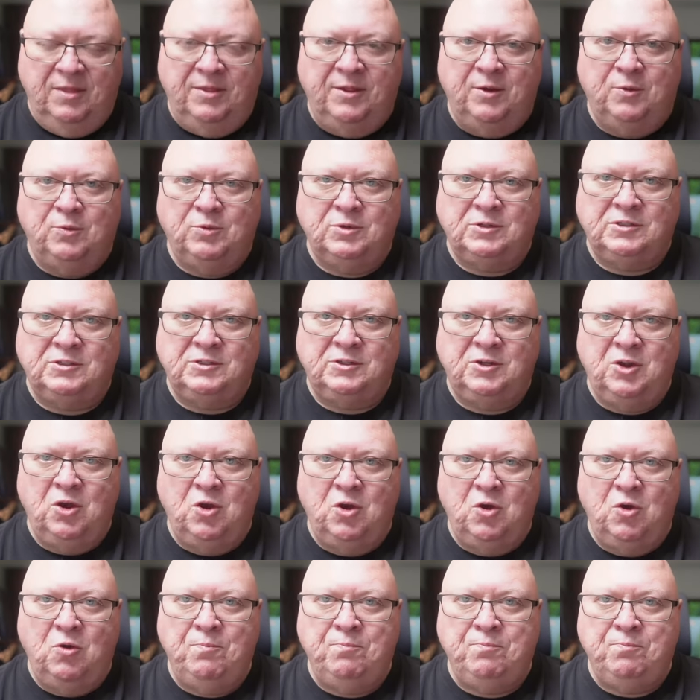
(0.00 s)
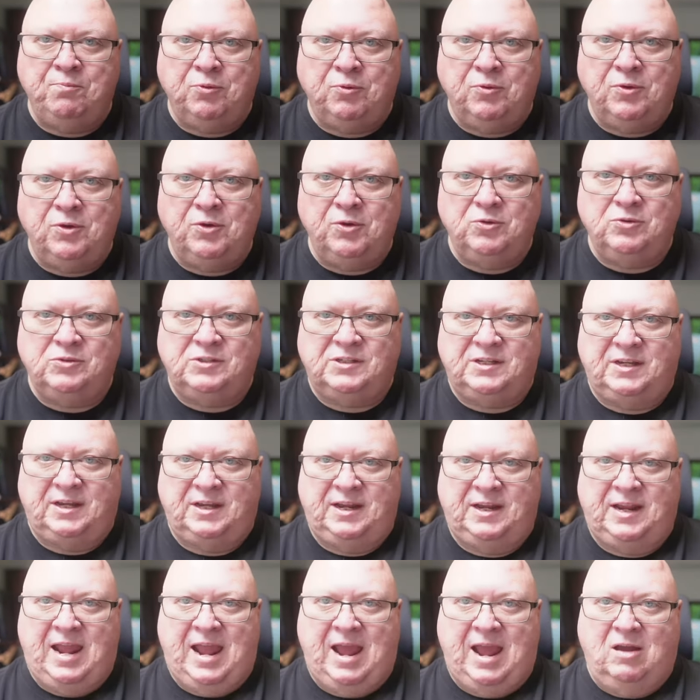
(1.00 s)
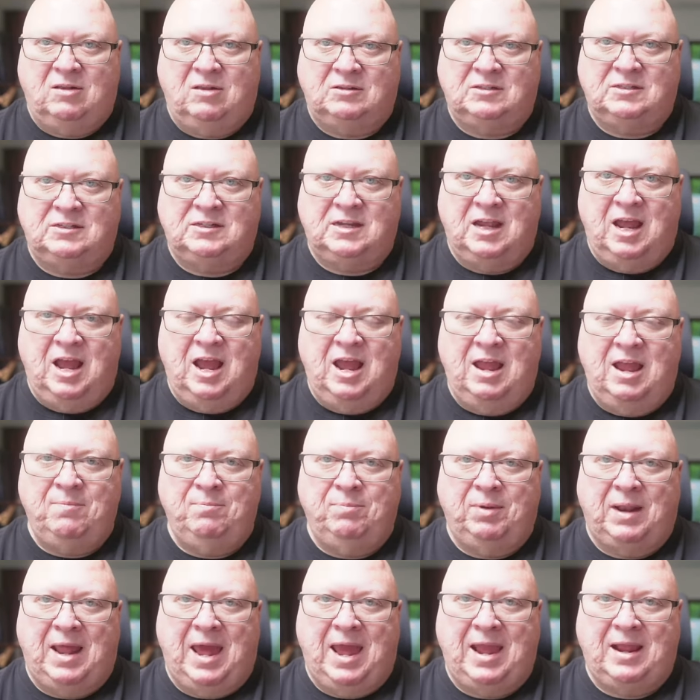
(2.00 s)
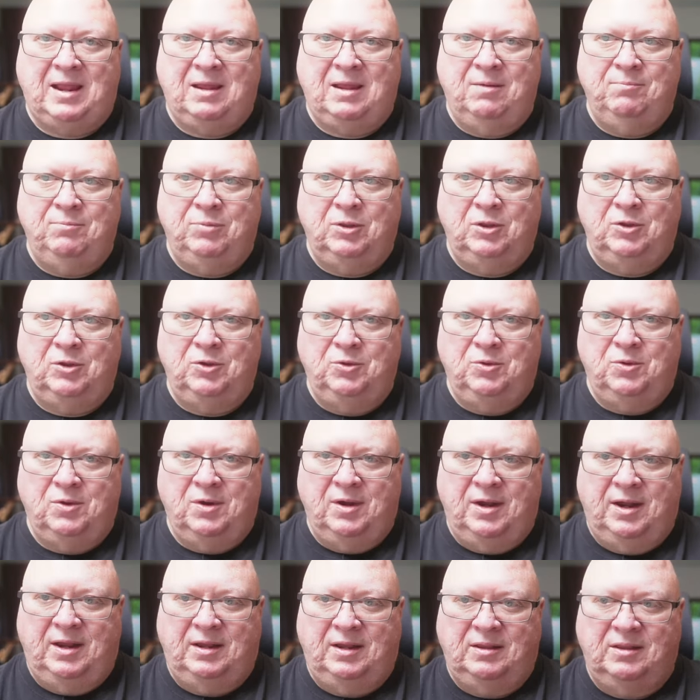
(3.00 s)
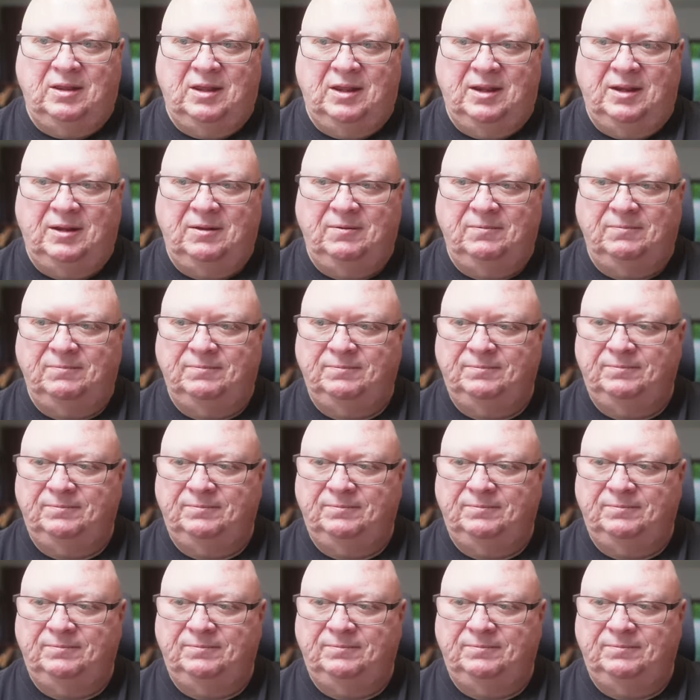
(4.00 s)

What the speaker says: There was no bruising outside, black and blue or anything.